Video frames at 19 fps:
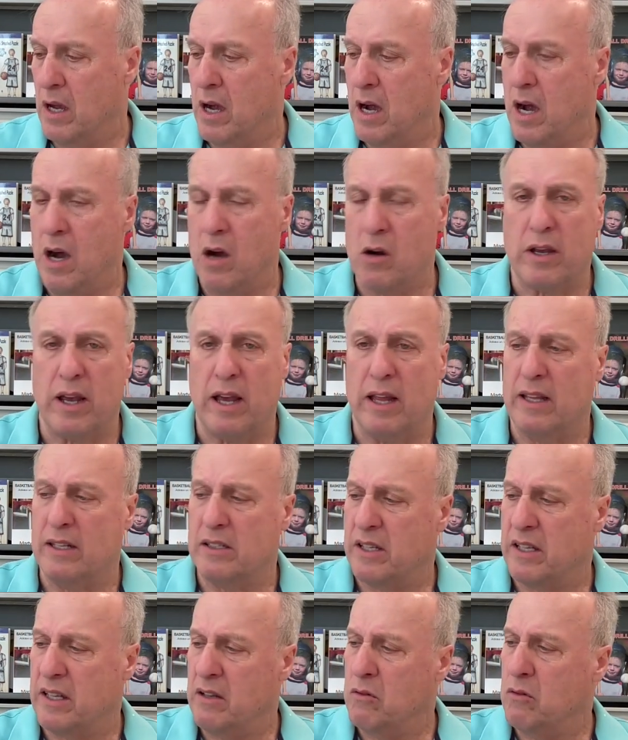Okay, let's
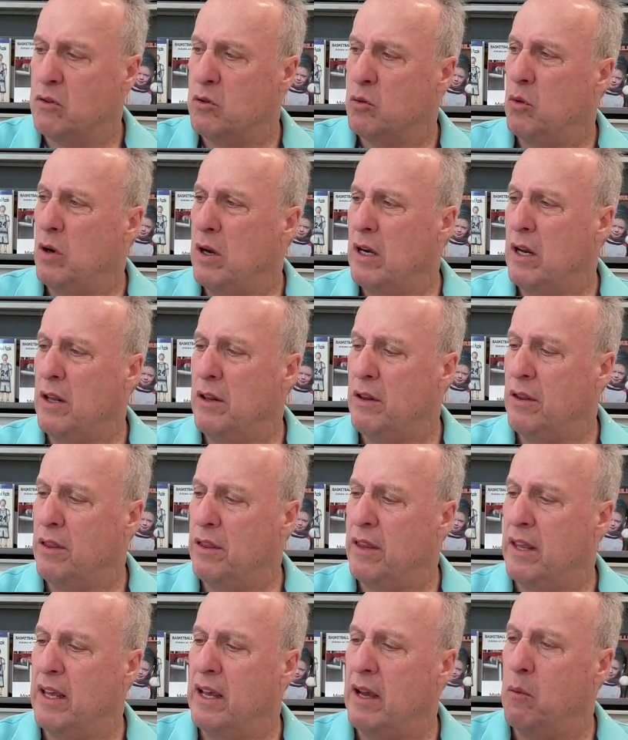see. There was one other
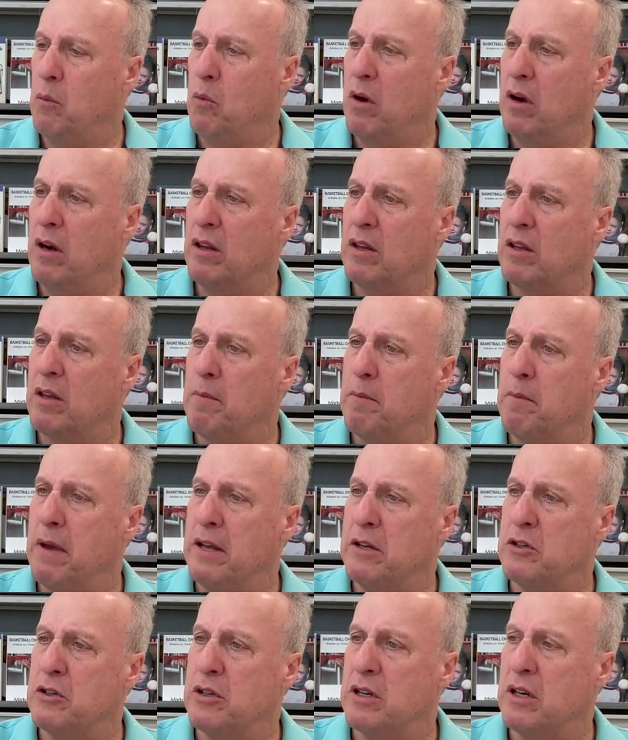thing I wanted to
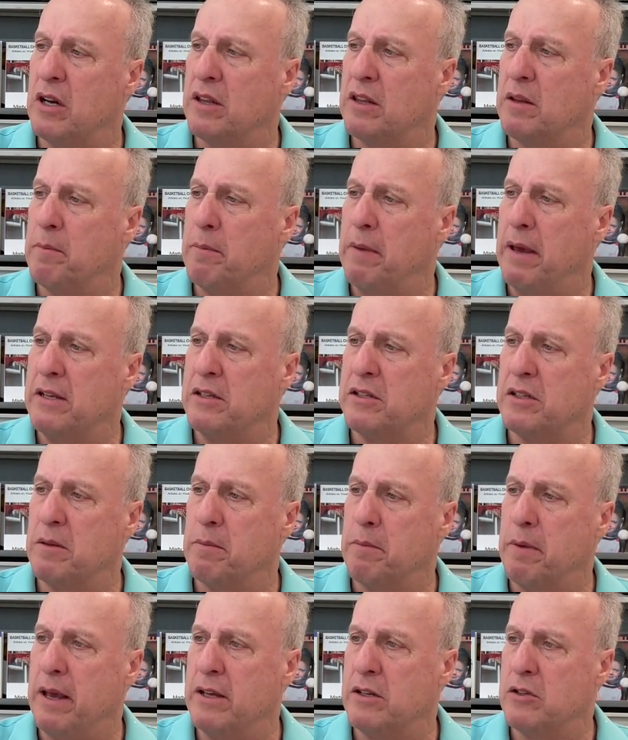mention on the base to
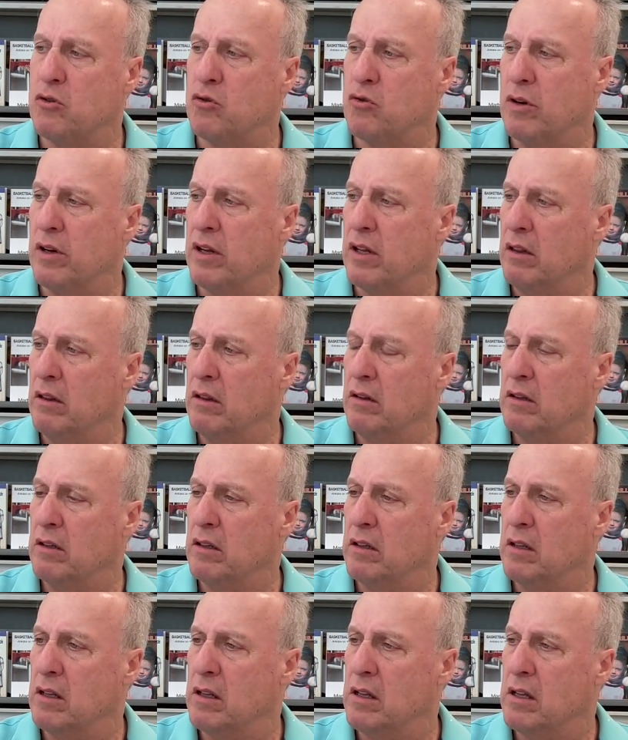base drill,
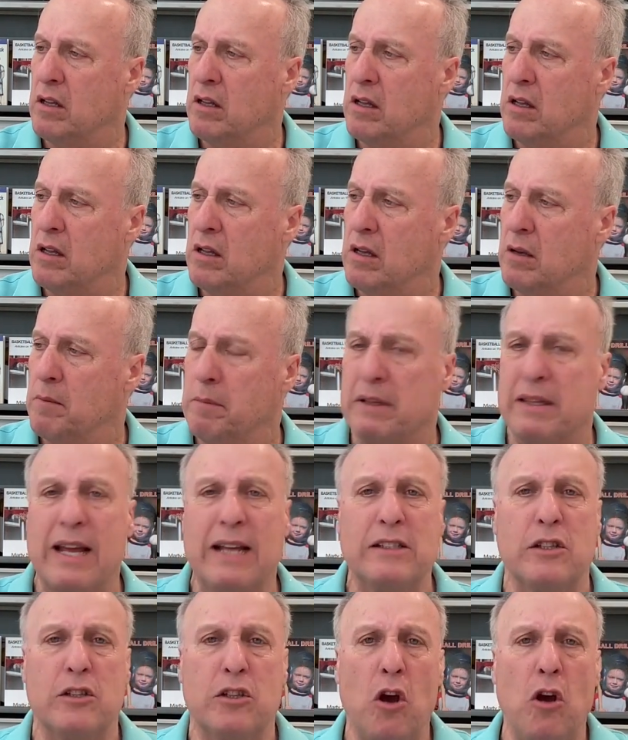but
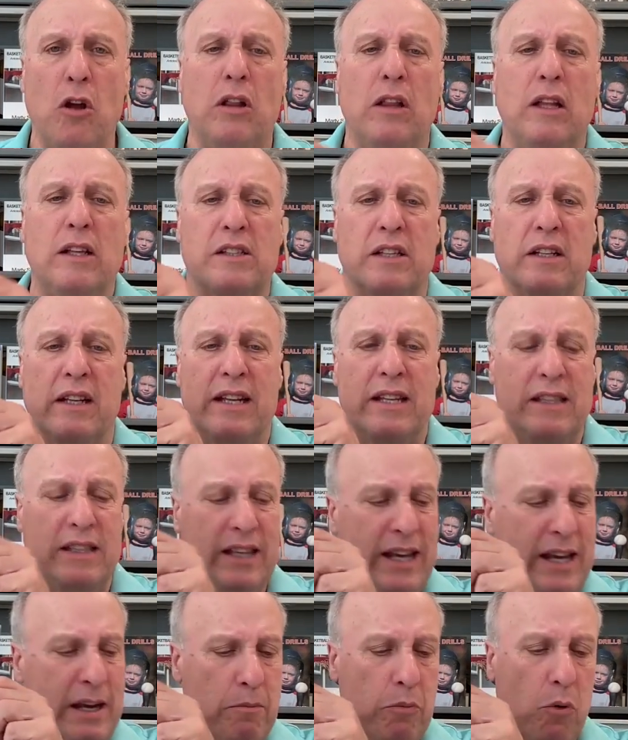that's it. Don't listen in
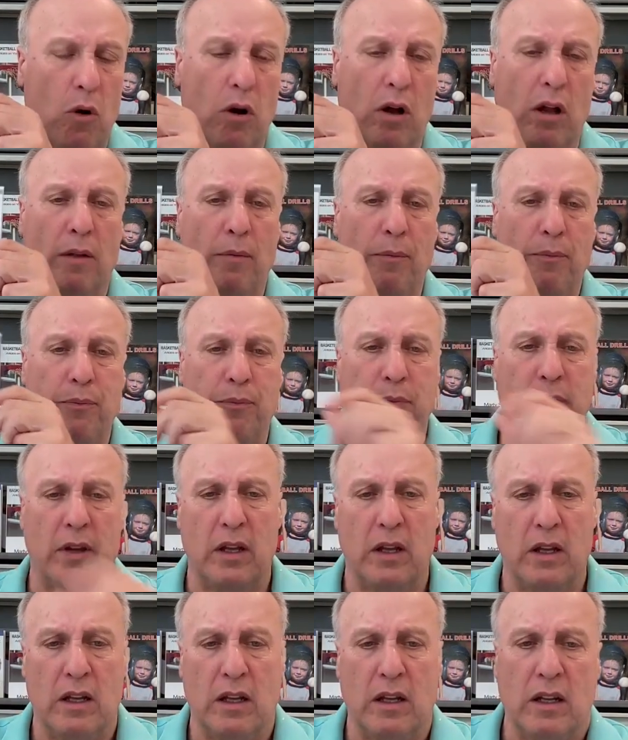T-ball.
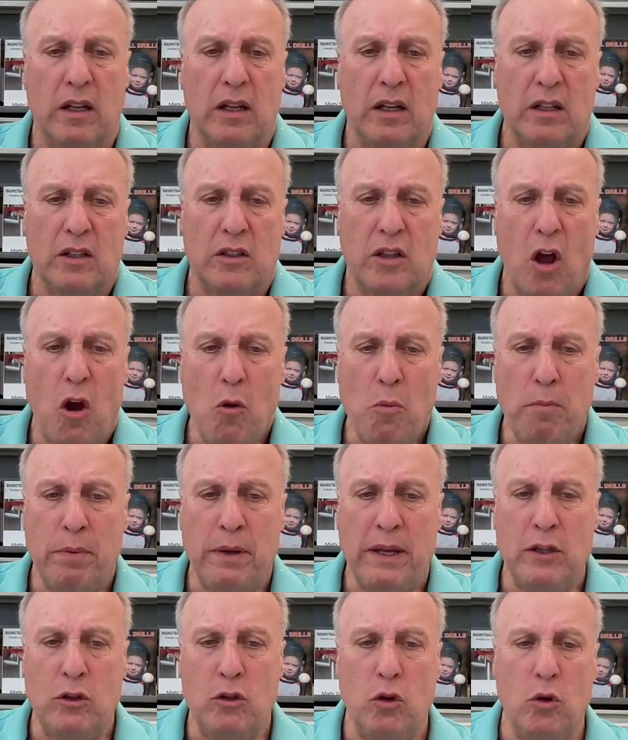Don't
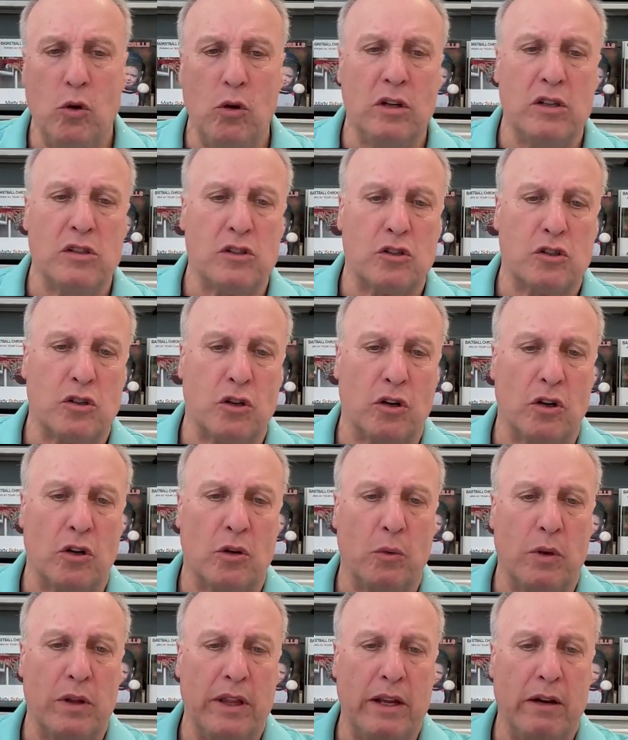be too
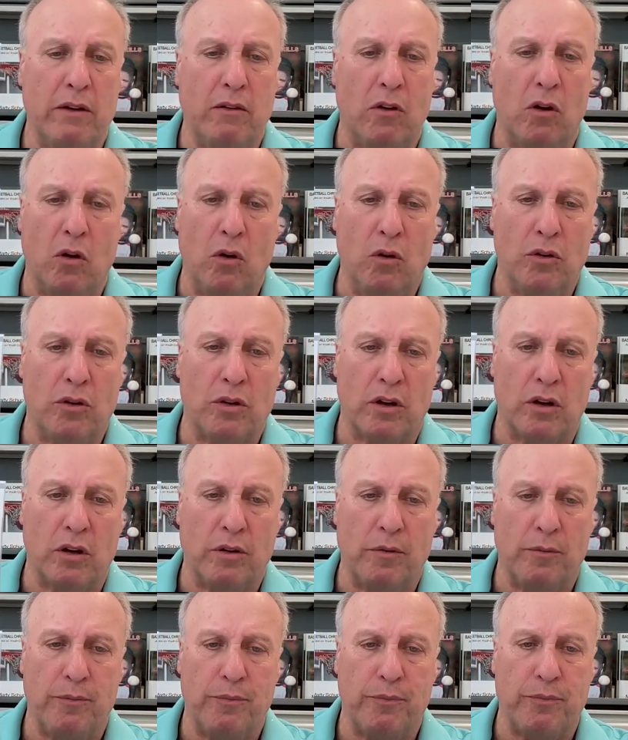concerned when they're
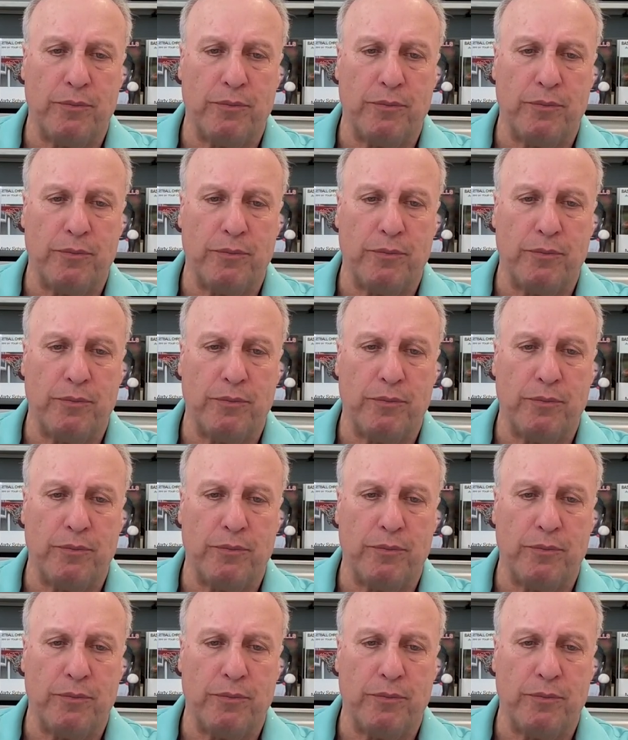older.